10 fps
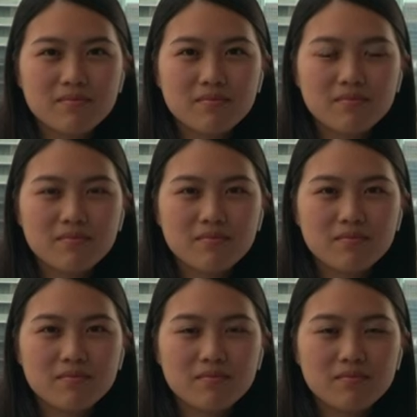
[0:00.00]

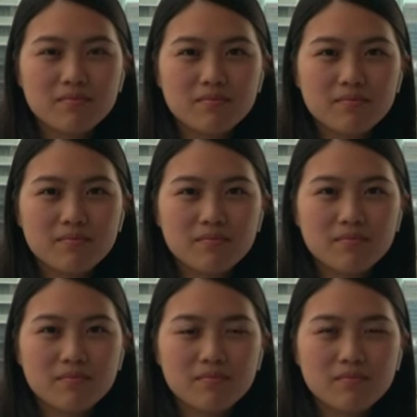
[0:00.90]

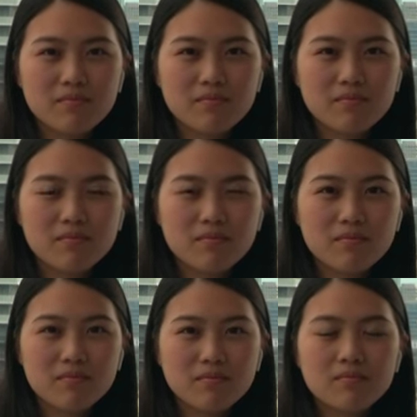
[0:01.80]

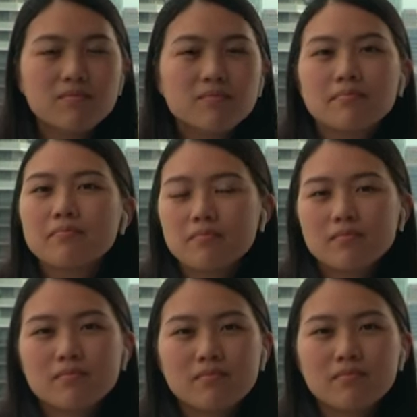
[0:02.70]

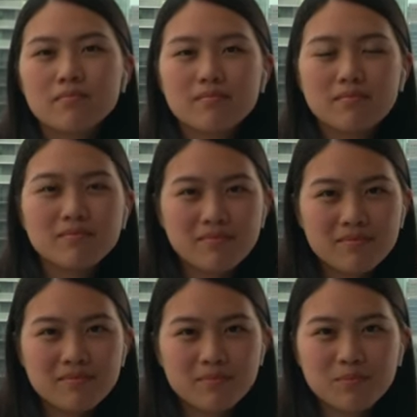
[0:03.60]

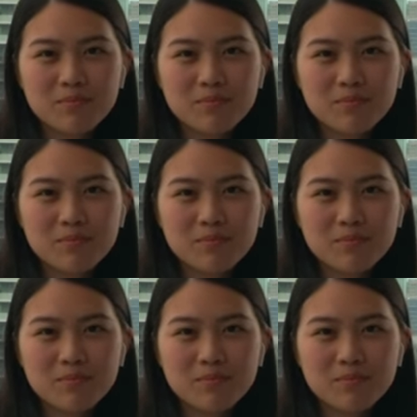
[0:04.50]
(silent)